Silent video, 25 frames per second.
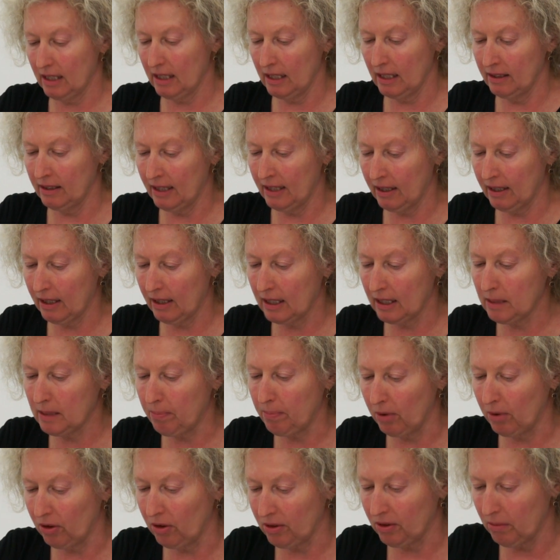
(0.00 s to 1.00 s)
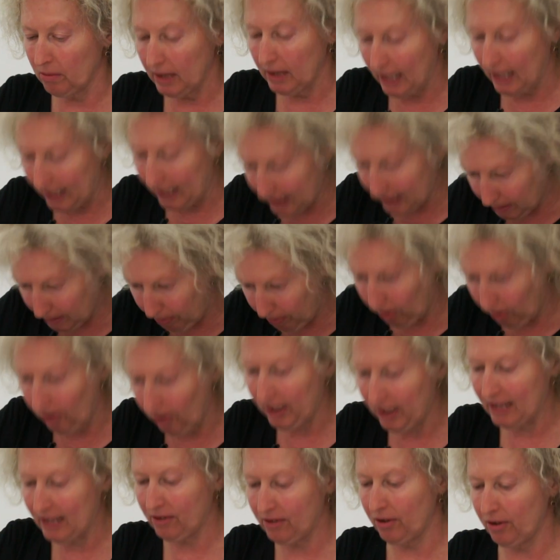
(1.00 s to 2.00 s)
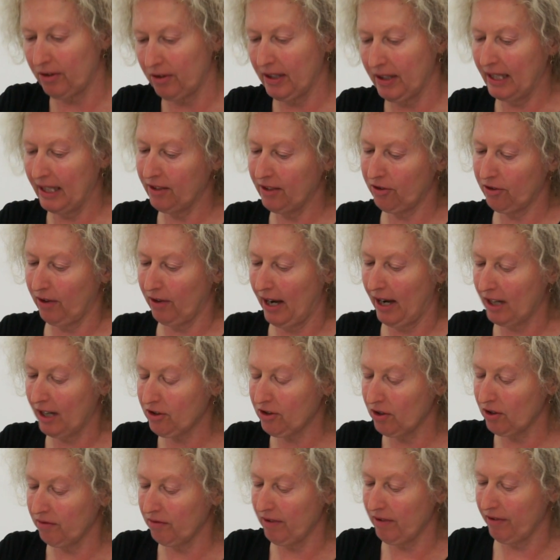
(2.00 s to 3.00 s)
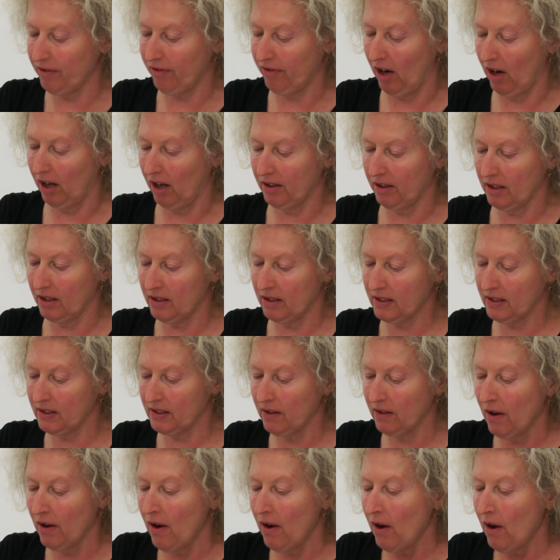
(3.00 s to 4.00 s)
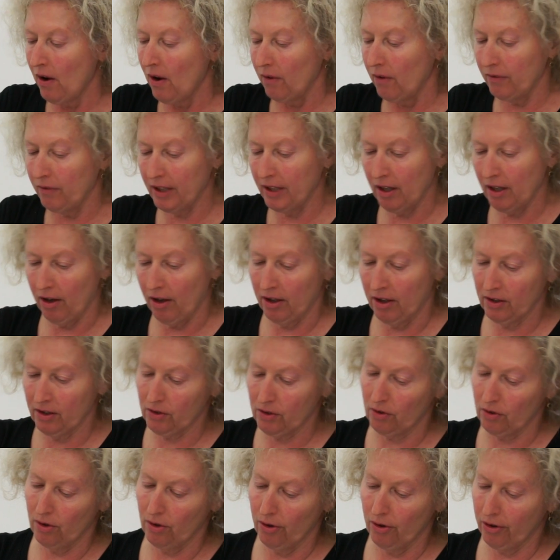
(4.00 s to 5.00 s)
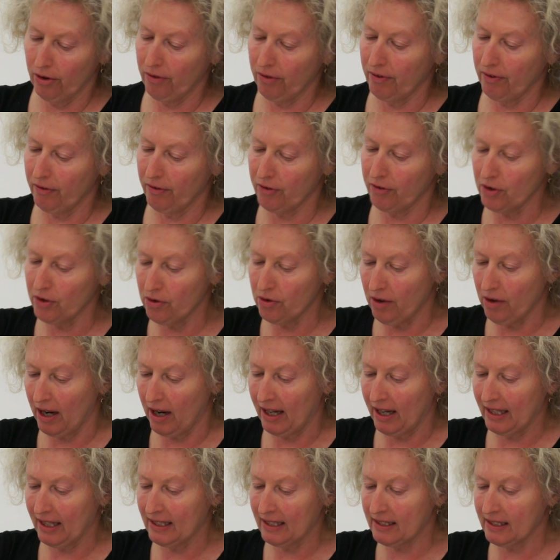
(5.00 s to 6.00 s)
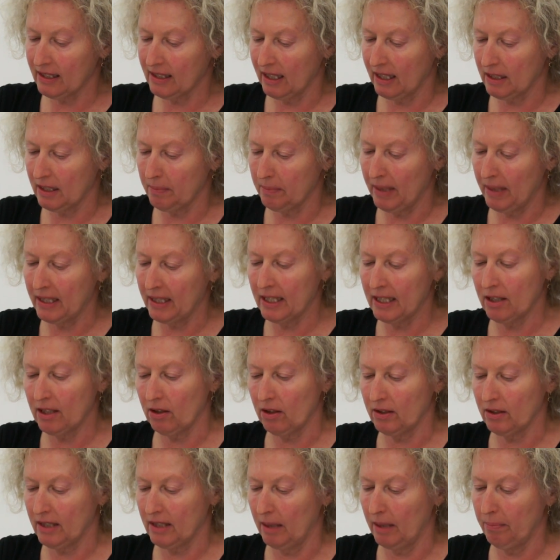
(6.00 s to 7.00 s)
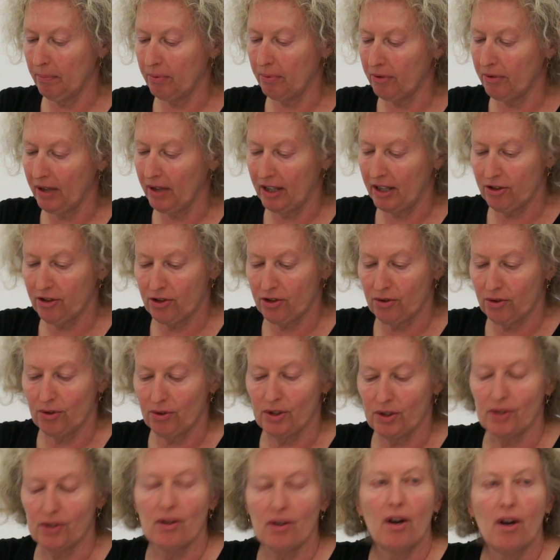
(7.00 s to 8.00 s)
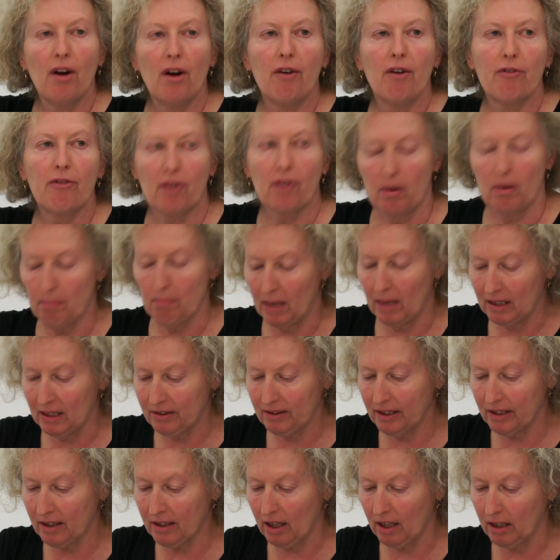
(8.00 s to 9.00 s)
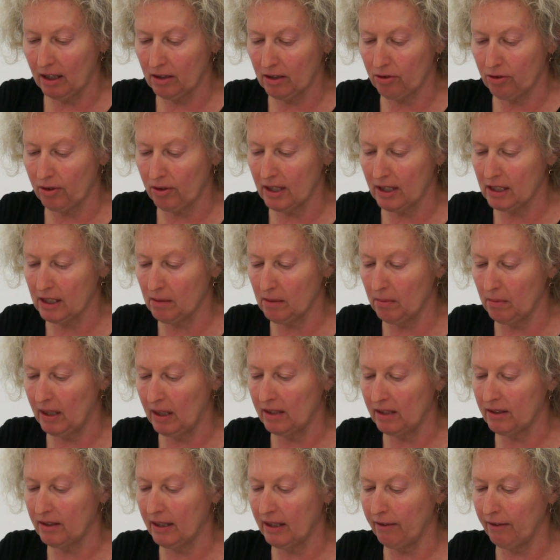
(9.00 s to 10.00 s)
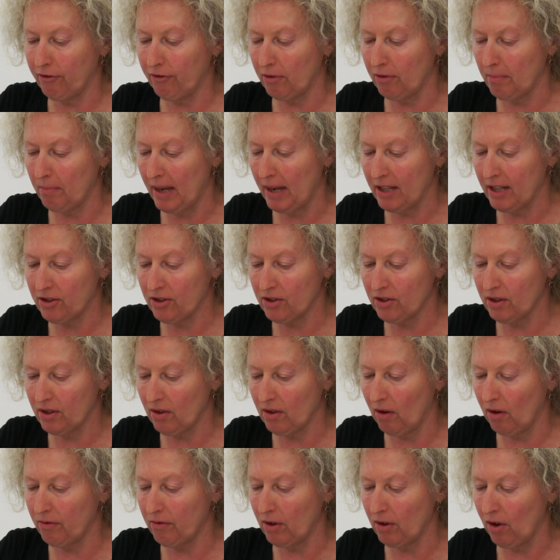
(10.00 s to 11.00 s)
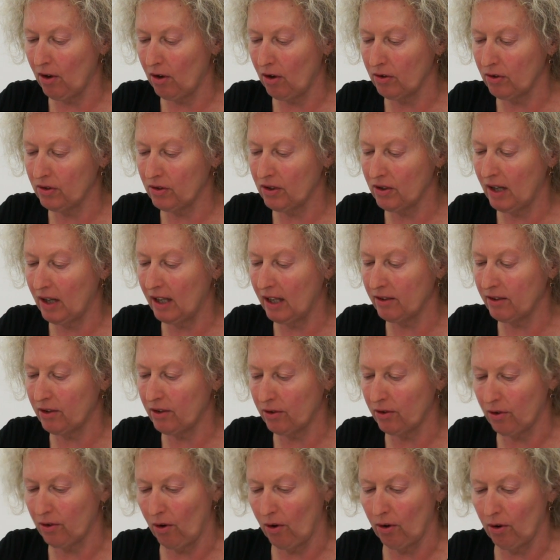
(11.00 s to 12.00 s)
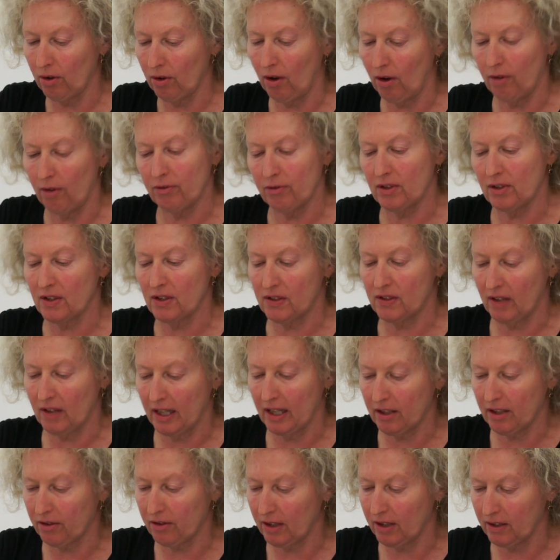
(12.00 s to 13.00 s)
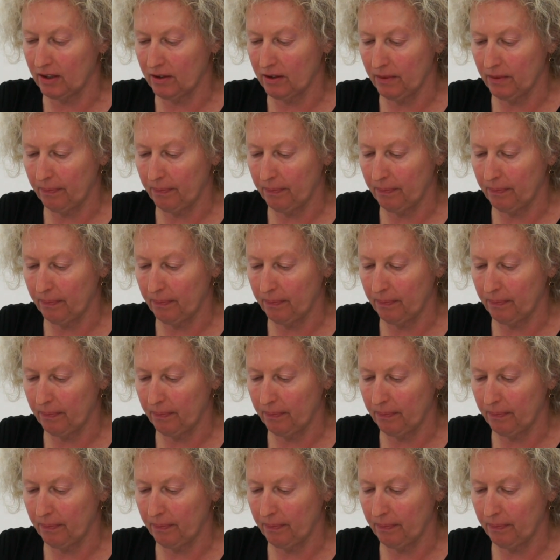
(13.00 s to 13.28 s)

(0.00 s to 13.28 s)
and exploratory interaction with others, we learn to look with new eyes at many contemporary issues, from multiculturalism and information overload and the role of the sacred.